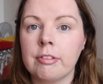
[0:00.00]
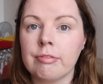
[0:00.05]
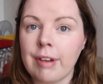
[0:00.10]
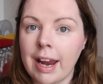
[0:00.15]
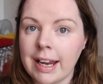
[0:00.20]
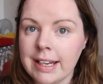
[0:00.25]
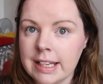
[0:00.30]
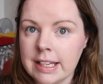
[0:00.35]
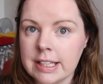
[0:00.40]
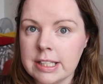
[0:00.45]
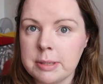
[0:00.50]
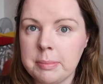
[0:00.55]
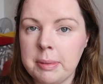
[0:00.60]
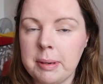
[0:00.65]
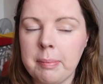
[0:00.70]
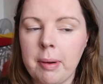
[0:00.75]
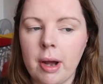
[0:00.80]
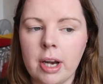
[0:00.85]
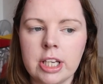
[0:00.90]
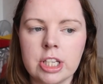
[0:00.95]
ready to
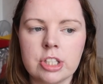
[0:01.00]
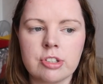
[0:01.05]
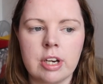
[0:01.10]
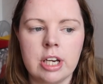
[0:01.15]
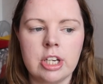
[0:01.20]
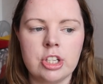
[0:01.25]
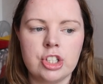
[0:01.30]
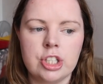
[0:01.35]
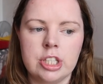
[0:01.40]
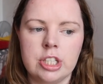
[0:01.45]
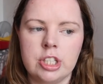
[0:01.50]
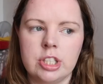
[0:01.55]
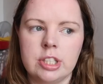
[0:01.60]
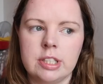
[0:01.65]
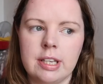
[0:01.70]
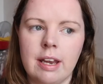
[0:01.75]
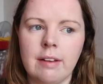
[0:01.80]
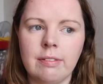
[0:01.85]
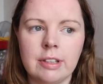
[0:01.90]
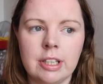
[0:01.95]
be potty trained. She's
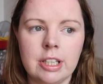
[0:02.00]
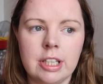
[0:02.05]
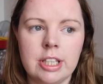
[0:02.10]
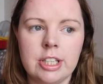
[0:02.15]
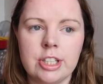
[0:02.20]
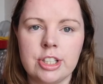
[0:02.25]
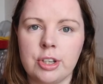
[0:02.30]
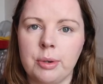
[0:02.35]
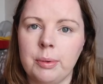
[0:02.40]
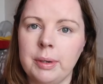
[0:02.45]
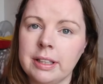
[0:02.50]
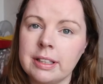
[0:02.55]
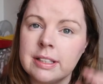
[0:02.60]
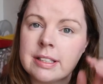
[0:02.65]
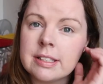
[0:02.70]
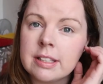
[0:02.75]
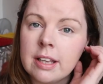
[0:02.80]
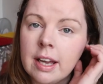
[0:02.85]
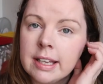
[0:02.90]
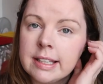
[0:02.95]
definitely showing the
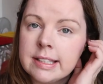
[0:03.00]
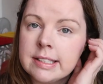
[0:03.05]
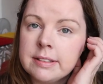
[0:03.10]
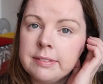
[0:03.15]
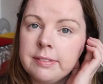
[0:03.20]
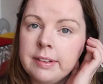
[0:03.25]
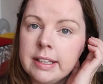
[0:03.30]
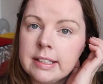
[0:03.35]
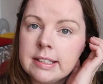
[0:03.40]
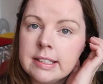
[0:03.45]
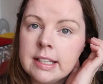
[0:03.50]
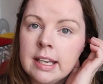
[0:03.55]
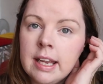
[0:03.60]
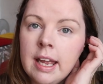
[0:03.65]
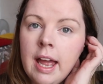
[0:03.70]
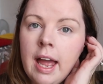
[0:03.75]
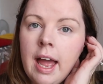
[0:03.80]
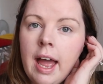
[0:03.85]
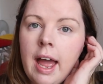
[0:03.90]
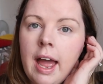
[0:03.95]
signs of it.
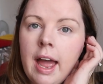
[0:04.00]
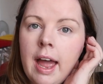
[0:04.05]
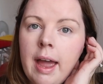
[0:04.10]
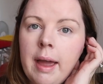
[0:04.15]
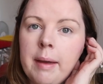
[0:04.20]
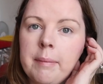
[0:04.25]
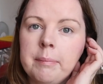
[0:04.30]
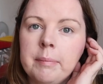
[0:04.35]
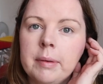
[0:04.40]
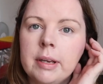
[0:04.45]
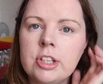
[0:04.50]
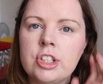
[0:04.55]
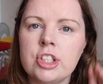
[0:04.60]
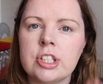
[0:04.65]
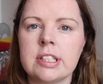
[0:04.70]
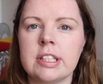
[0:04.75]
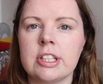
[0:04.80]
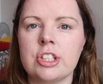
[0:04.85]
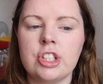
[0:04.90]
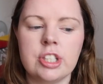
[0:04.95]
It's
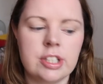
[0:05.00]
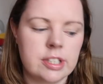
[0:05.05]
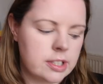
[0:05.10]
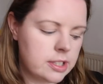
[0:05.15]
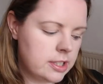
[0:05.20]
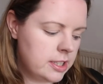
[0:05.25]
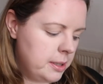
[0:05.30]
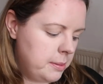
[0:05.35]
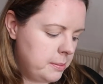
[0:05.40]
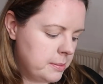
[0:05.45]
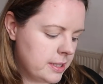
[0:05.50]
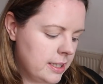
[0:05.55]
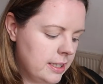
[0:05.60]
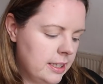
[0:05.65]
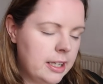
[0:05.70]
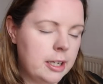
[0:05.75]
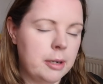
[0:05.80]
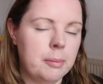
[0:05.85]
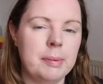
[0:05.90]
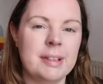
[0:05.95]
just that she seems a
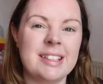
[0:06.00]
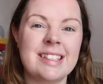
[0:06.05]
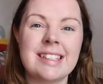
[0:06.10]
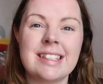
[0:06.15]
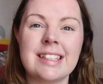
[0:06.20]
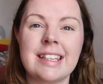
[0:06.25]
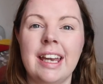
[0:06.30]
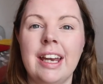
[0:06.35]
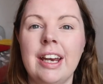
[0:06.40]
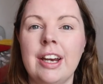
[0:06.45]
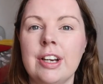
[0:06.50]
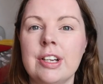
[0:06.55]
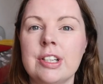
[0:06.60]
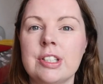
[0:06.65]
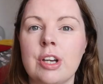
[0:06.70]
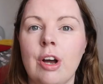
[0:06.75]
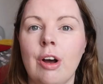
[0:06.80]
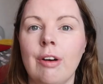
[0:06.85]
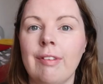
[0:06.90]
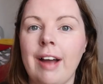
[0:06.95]
little bit
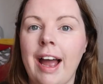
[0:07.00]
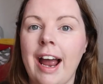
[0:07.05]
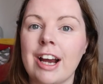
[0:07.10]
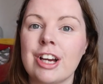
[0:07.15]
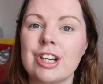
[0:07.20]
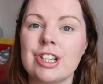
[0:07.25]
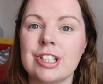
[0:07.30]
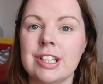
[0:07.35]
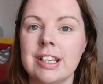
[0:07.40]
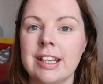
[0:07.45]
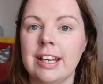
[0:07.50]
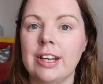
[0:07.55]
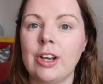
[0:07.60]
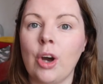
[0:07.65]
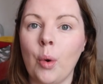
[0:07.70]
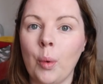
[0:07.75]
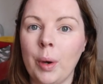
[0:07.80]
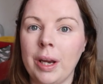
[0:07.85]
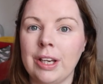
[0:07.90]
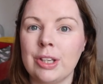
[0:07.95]
scared of actually
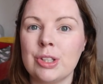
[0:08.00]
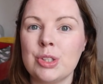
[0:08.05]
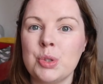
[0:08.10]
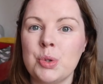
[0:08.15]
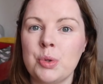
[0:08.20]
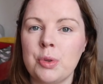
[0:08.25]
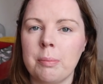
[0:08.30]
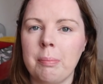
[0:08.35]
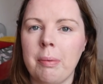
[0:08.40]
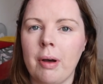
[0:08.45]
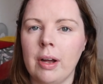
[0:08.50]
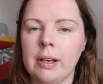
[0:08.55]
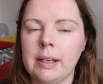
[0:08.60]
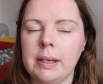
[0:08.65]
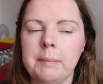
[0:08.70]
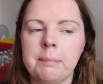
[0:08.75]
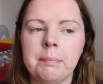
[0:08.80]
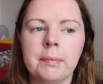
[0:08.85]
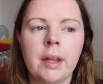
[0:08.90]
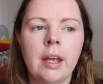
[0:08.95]
going to the
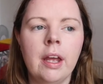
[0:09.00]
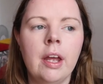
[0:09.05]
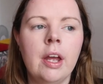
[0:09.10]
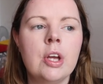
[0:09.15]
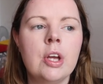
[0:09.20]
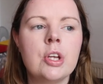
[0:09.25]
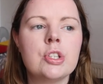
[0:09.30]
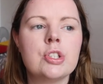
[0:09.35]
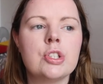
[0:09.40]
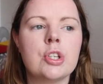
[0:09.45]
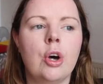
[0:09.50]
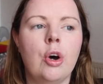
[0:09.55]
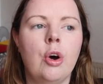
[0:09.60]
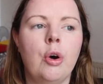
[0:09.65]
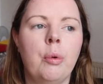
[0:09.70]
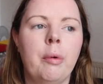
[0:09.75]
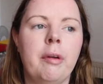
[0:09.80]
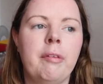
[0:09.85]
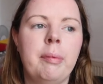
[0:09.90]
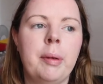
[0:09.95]
potty.
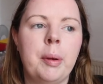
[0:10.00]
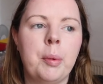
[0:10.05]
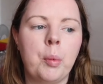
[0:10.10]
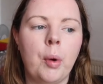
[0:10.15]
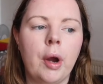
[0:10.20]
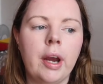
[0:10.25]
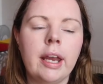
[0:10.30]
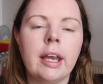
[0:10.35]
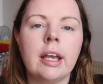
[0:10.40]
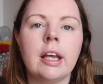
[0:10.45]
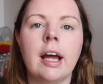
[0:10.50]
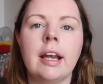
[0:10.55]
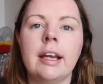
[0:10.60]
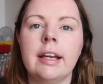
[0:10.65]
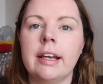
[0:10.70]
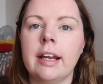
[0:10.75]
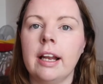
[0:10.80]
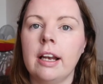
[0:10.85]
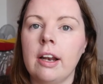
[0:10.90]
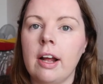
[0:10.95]
So we've been working on
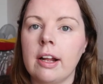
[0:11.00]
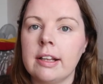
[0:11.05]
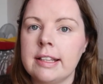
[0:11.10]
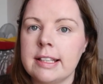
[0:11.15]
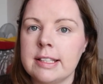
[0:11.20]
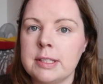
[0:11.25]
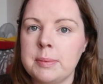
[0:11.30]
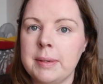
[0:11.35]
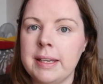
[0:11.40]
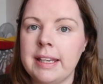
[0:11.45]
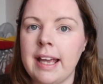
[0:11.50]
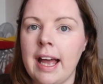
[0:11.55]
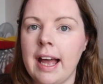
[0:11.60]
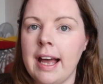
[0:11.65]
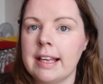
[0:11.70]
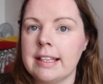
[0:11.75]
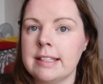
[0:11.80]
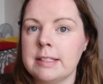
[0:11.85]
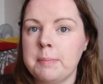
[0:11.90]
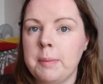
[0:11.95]
it a lot this week,
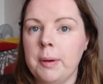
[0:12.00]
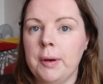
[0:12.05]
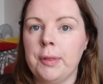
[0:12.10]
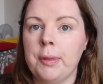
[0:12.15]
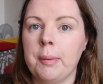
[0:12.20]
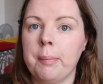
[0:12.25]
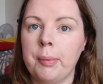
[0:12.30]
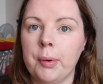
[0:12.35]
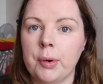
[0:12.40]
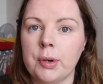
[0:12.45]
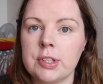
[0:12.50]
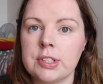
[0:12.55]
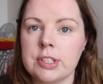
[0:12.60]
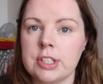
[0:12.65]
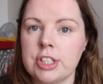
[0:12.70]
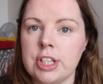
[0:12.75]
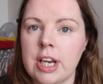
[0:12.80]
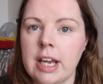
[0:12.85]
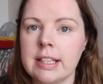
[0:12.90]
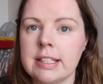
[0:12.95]
as per the book
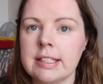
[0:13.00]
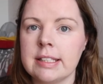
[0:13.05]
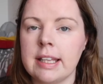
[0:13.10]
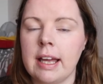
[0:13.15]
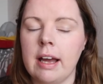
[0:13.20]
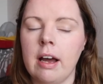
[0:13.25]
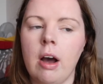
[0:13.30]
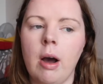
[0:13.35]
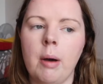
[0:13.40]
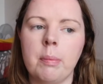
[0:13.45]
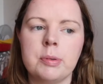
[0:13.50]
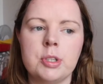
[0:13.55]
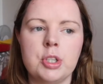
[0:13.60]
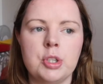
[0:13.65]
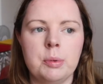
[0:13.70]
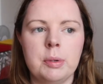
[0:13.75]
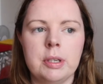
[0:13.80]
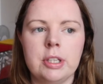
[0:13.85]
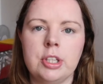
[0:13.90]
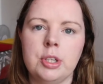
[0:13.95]
suggests, that up
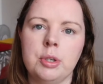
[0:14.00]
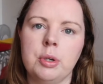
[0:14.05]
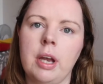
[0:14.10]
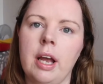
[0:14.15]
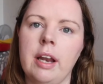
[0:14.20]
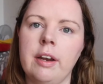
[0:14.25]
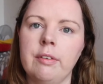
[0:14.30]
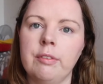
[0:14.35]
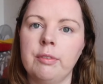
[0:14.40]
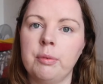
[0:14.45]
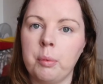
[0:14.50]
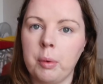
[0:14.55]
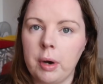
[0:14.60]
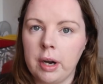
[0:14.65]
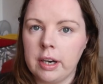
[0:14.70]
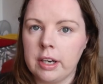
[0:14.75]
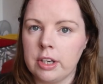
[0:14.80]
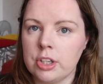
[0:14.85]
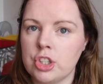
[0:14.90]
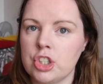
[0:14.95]
to it you kind of
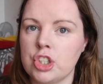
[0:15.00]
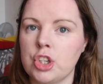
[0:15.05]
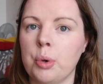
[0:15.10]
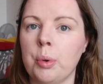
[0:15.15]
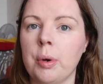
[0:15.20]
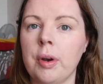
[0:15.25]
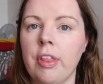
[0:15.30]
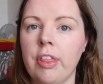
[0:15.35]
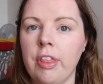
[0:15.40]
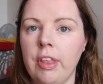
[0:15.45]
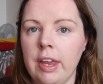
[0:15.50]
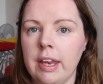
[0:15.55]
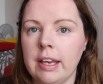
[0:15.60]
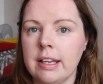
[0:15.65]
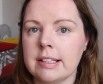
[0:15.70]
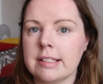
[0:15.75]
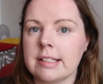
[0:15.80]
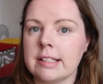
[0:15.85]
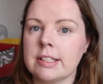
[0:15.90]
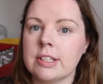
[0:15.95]
work and show her
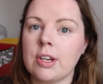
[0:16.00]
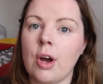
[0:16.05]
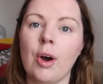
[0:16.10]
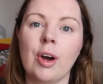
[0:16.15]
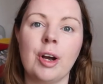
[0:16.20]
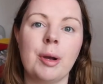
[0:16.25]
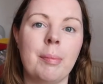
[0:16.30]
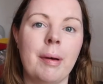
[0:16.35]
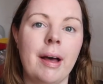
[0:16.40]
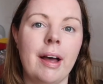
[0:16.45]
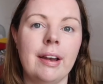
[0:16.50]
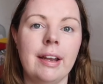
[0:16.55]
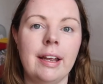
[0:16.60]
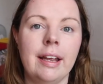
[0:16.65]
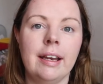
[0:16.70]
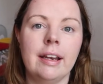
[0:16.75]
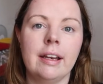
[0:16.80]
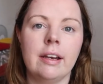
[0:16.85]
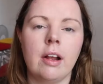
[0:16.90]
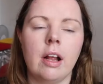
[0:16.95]
things and talk about
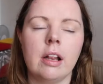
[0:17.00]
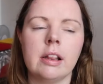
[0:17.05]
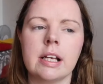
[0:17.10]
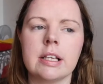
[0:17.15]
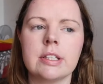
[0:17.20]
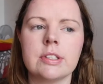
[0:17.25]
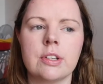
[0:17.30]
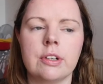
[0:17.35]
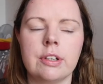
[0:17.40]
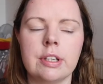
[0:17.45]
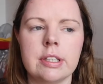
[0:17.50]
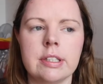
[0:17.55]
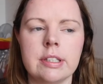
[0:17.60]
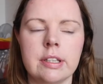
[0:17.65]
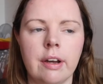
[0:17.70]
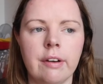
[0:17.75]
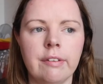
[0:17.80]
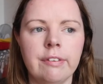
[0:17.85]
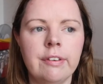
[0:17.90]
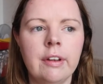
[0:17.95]
it and all that sort of
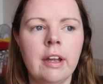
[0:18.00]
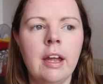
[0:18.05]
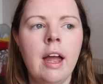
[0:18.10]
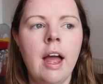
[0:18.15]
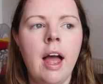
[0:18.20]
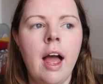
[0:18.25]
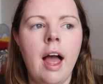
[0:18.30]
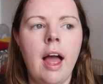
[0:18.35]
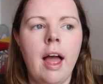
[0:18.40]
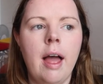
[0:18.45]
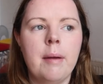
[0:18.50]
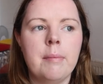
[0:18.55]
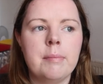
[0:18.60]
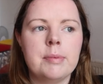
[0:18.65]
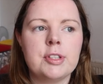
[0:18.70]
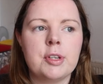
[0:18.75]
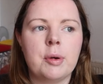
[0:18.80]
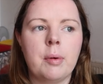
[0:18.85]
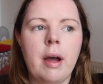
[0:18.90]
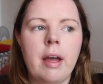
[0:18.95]
stuff.
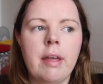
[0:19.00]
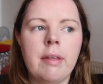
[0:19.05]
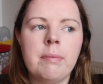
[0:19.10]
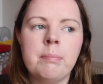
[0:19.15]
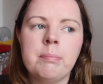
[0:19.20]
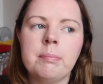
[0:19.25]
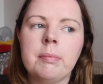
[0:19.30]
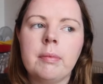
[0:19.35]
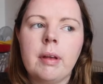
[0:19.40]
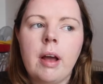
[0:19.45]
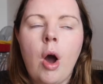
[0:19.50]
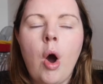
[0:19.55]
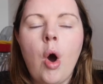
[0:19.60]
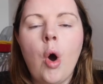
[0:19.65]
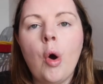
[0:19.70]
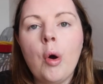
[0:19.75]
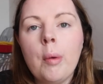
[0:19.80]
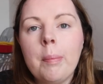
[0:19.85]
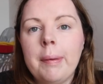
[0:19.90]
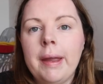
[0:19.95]
So I'm
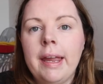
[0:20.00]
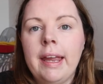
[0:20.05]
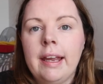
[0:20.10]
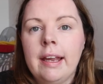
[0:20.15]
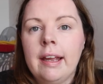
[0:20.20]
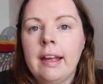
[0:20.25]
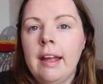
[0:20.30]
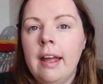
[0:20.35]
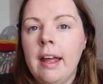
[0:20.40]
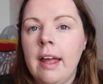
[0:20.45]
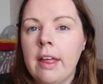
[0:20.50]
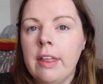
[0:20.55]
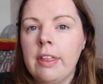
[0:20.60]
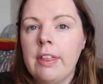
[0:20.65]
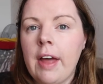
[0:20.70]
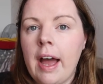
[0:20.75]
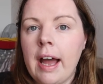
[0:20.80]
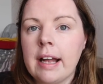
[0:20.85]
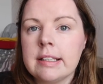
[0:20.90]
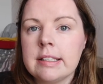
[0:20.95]
hoping
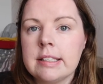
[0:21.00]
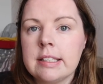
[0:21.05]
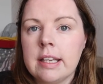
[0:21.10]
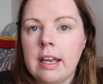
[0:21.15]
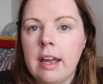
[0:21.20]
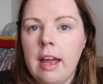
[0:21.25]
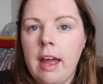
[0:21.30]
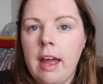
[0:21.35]
that